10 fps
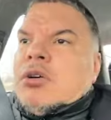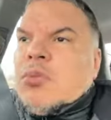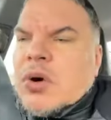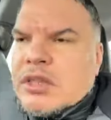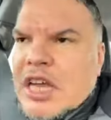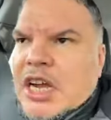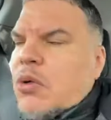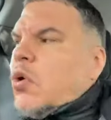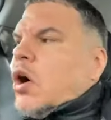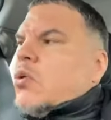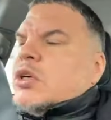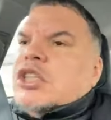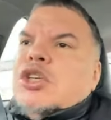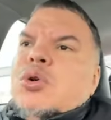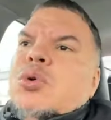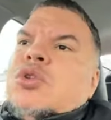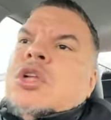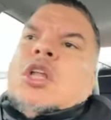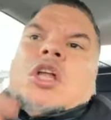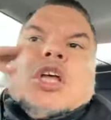one that can work with the youth.
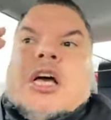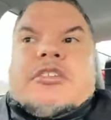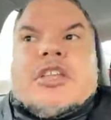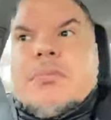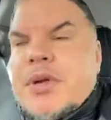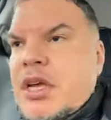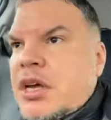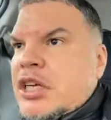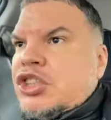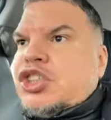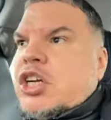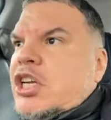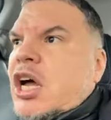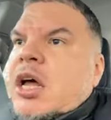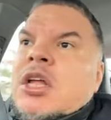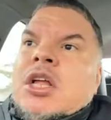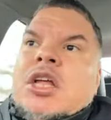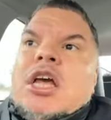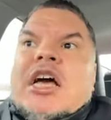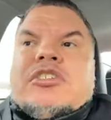He has to be in Sharia.
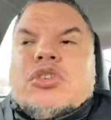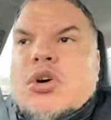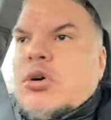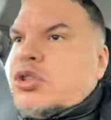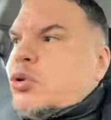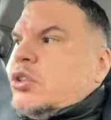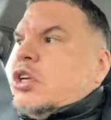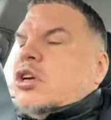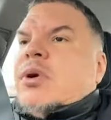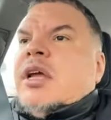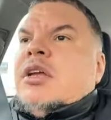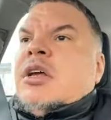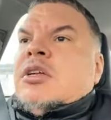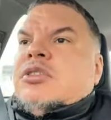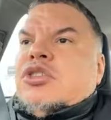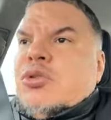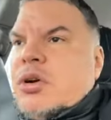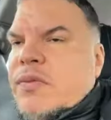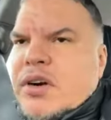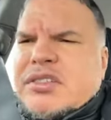He has to go to a degree
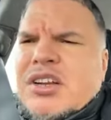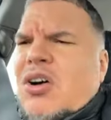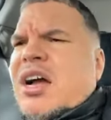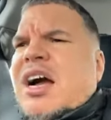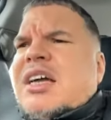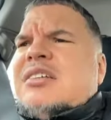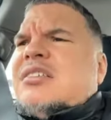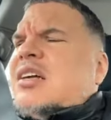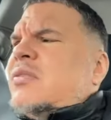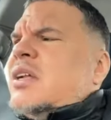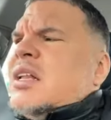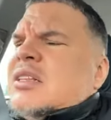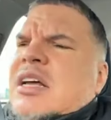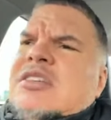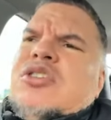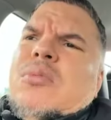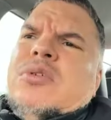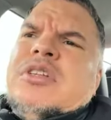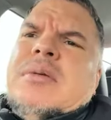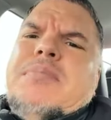university, all kinds of stuff that is
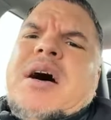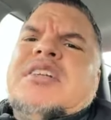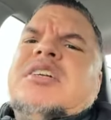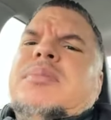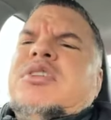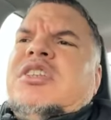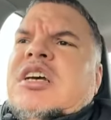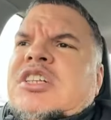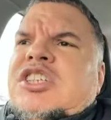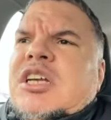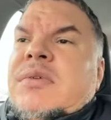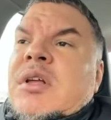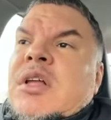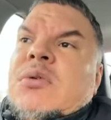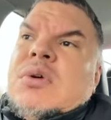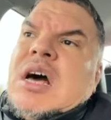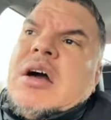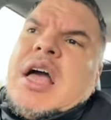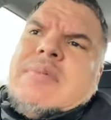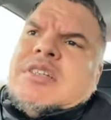almost impossible to achieve without
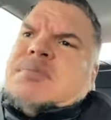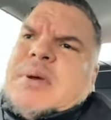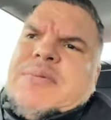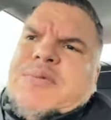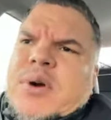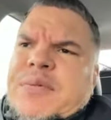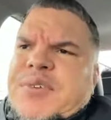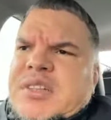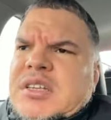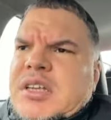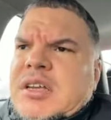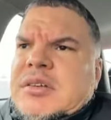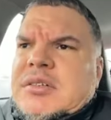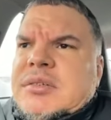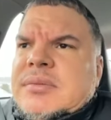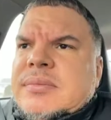having spent 40, 50 years.